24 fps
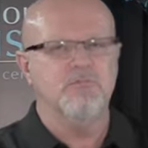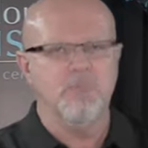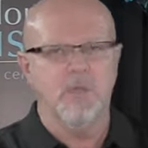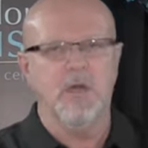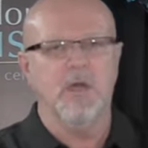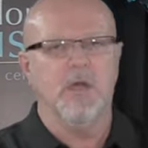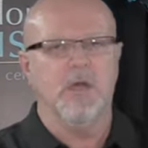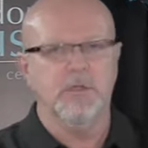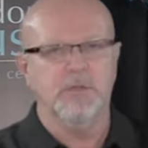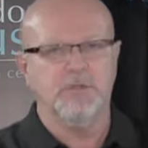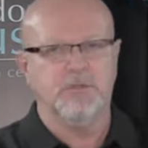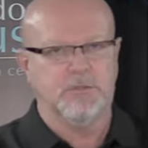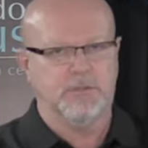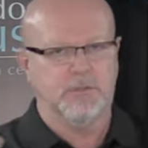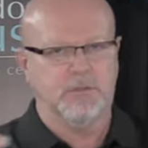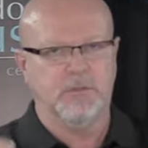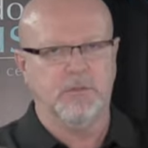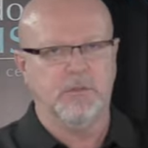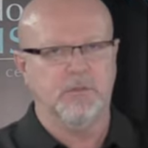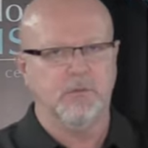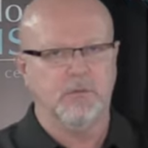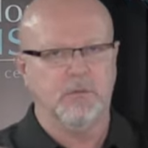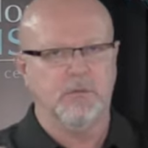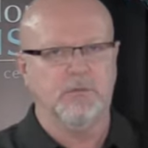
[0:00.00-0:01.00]
much,
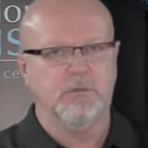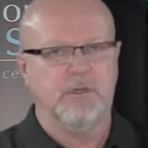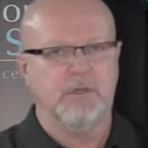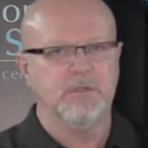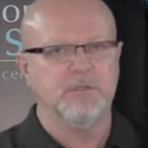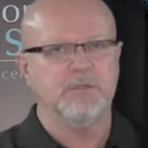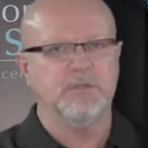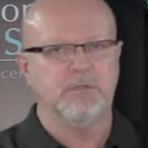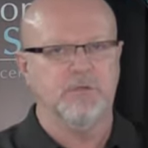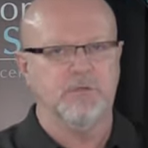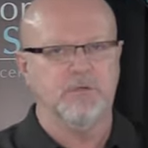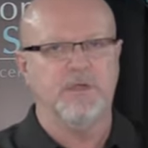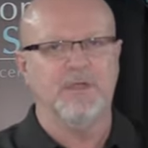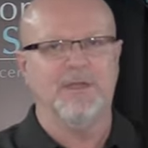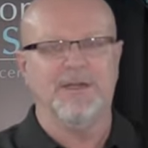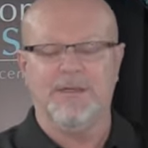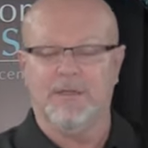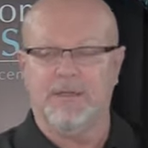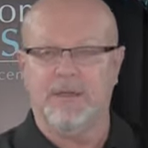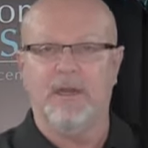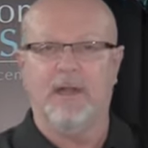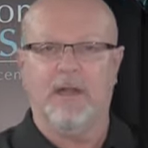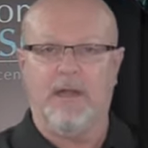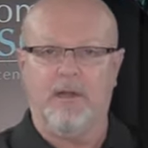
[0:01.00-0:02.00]
or else you'll get
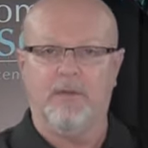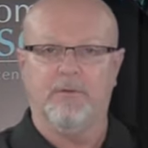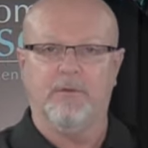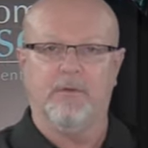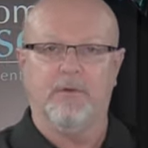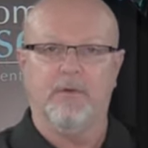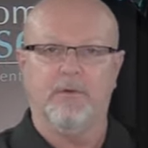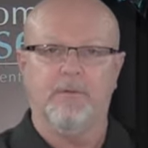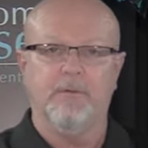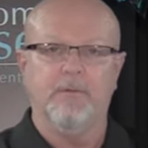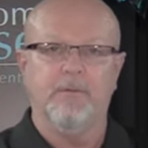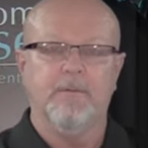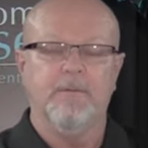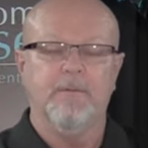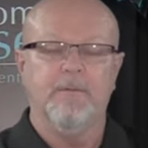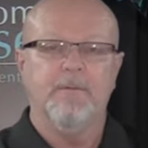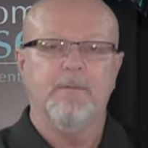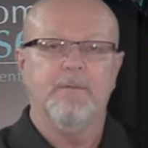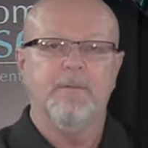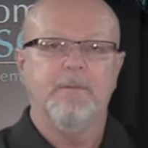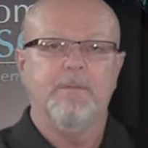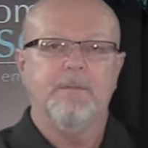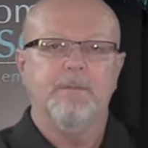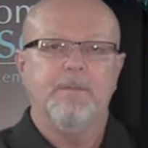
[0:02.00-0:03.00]
into error,
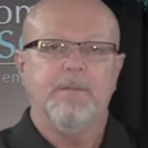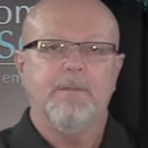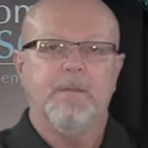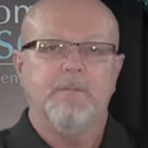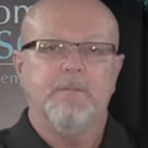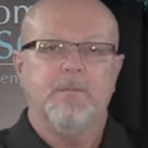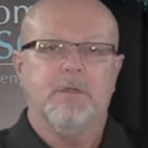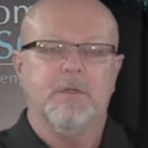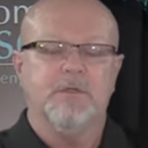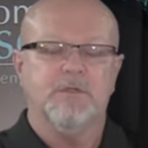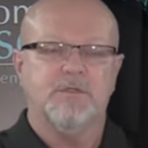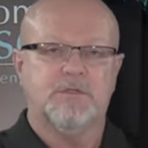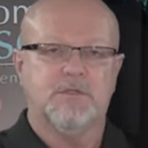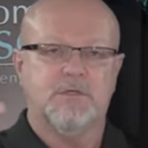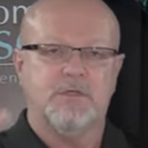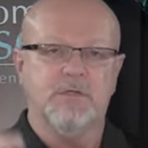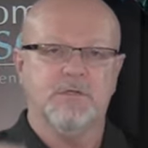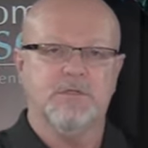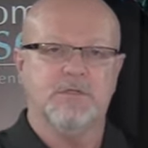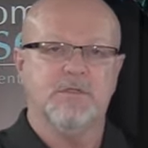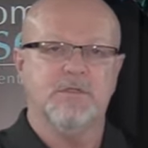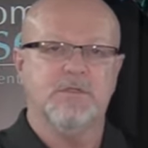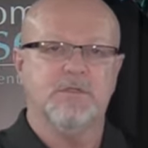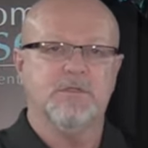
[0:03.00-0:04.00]
because
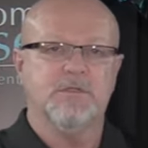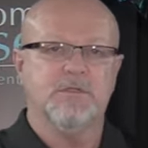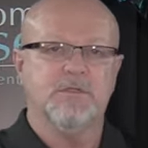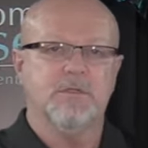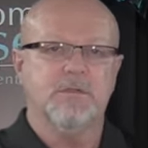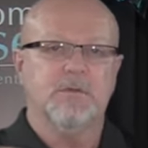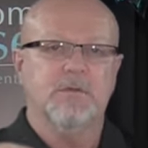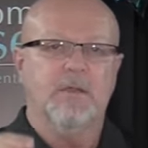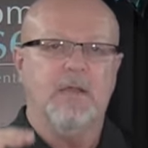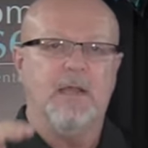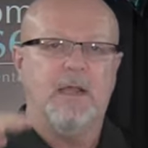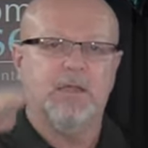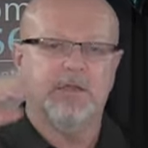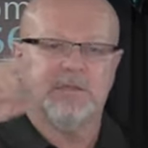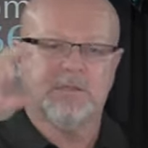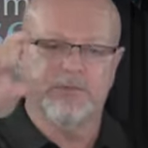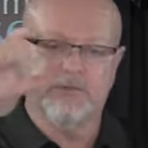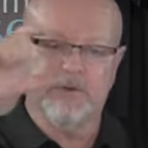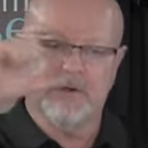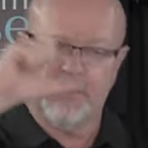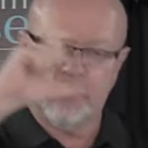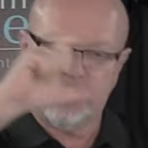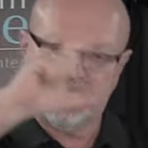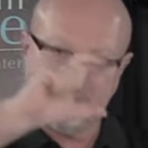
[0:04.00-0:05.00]
Jesus has a
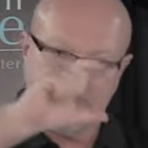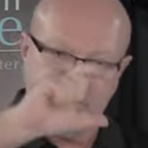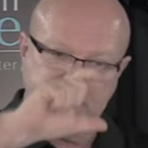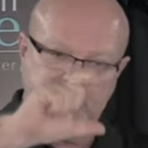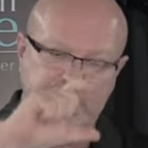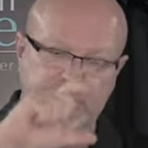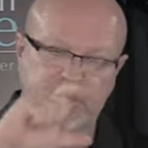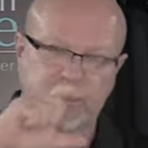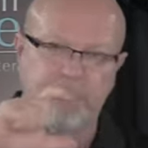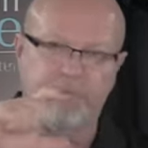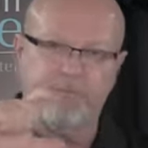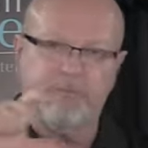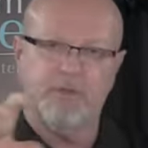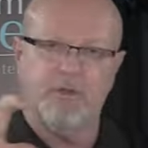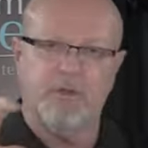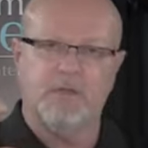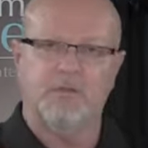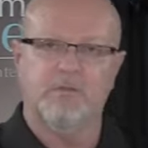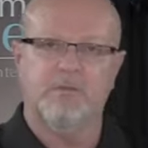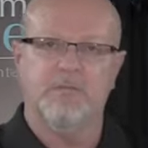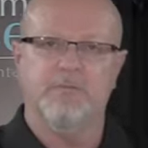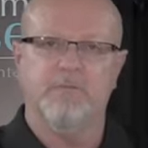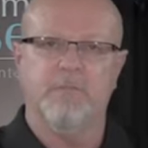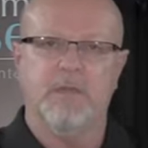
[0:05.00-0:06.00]
very specific
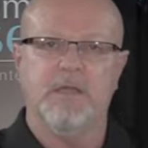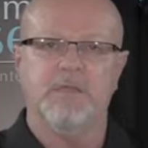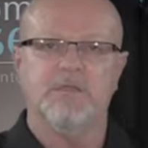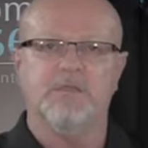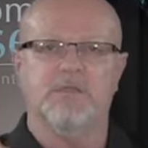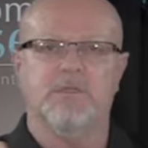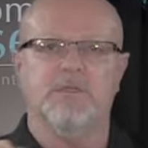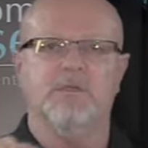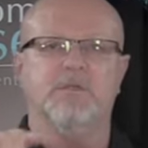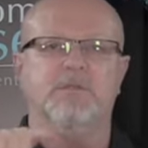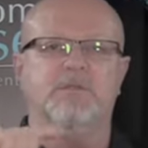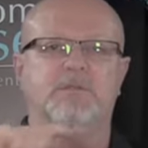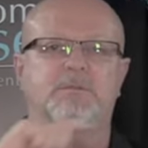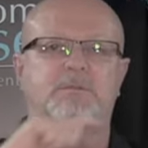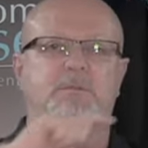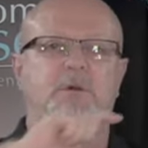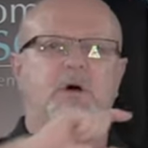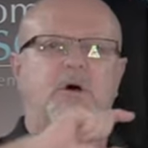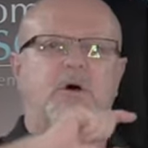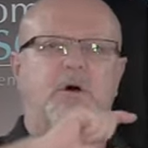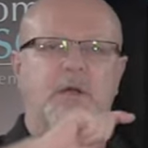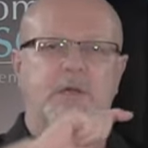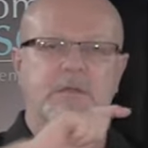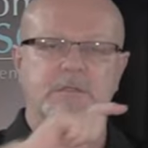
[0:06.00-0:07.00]
message.
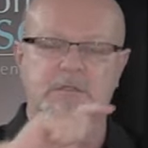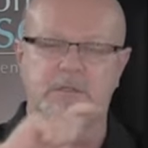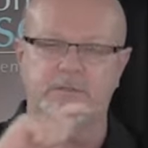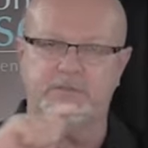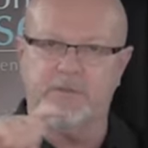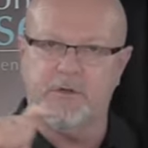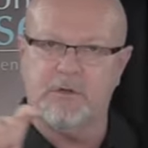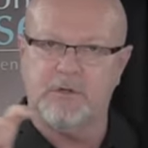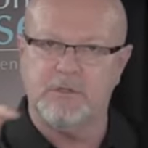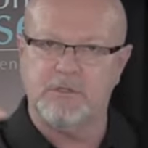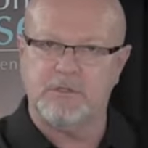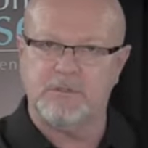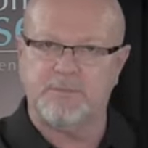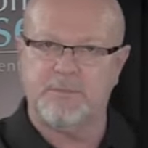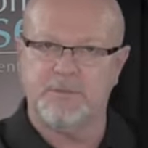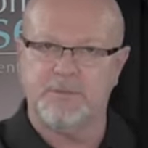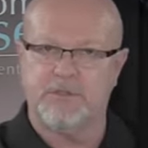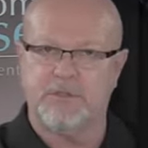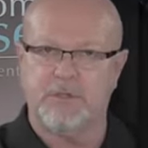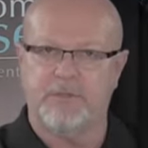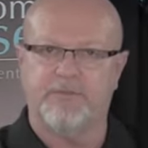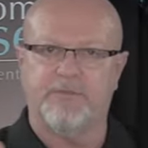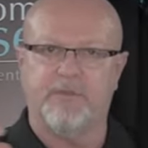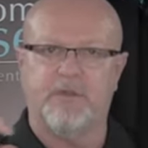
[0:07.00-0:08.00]
Paul has a very
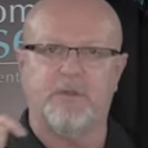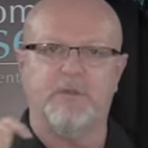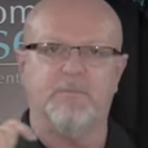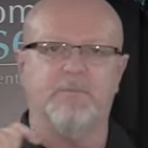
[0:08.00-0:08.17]
specific